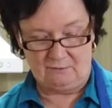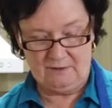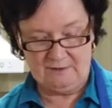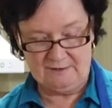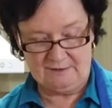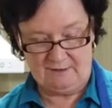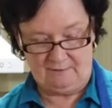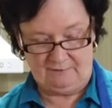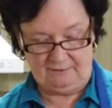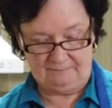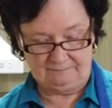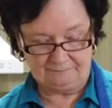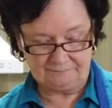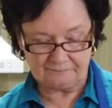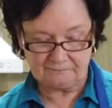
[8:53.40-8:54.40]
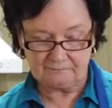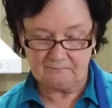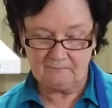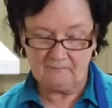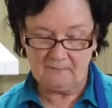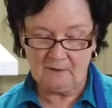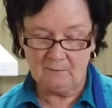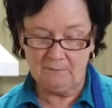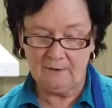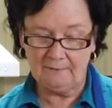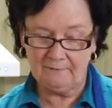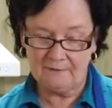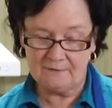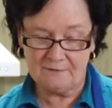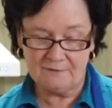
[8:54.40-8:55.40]
rest of it.
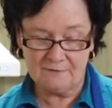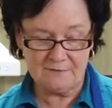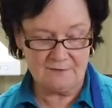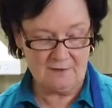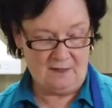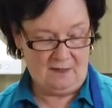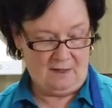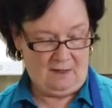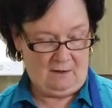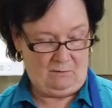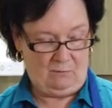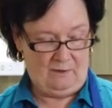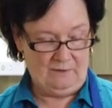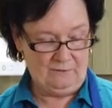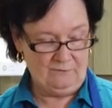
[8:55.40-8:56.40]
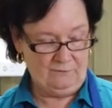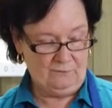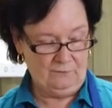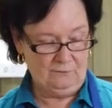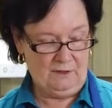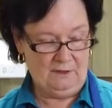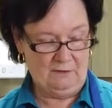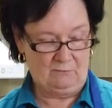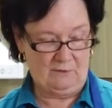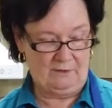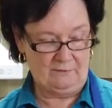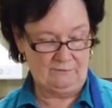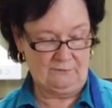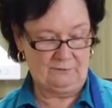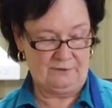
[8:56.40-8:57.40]
But this is a wonderful,
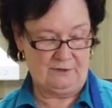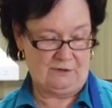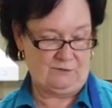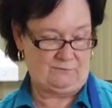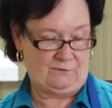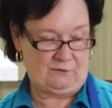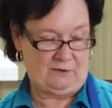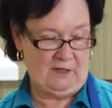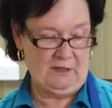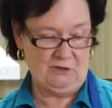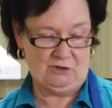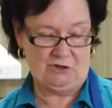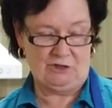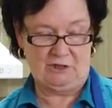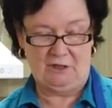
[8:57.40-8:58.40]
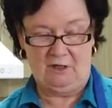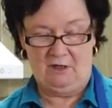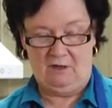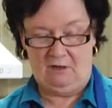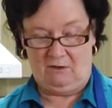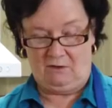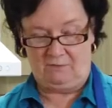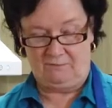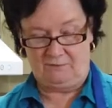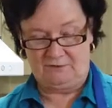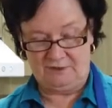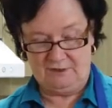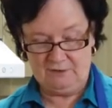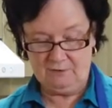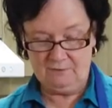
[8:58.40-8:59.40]
wonderful dish for lunch or for
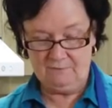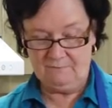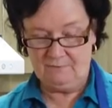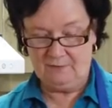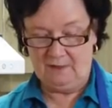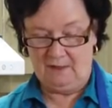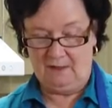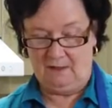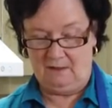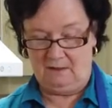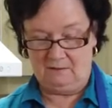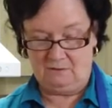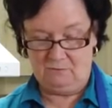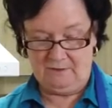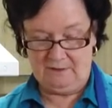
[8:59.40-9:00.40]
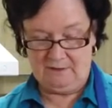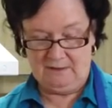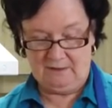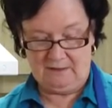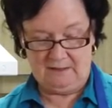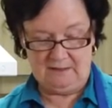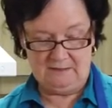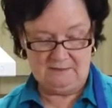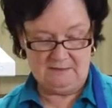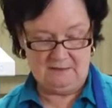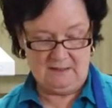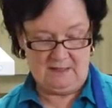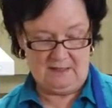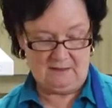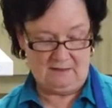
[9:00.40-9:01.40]
dinner. Quick,
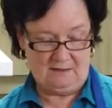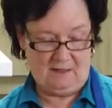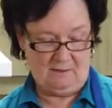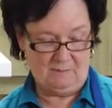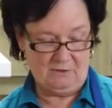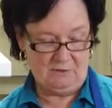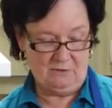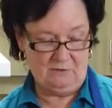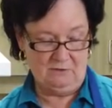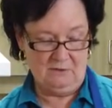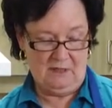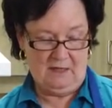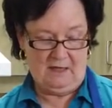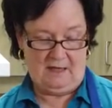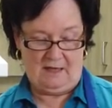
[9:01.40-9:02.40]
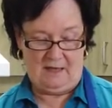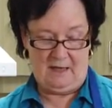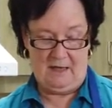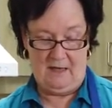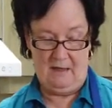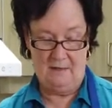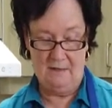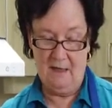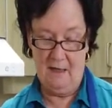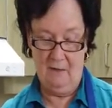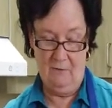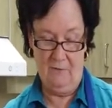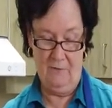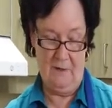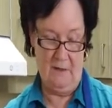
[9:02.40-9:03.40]
easy, economical, and
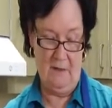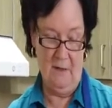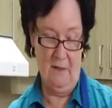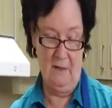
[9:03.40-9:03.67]
healthy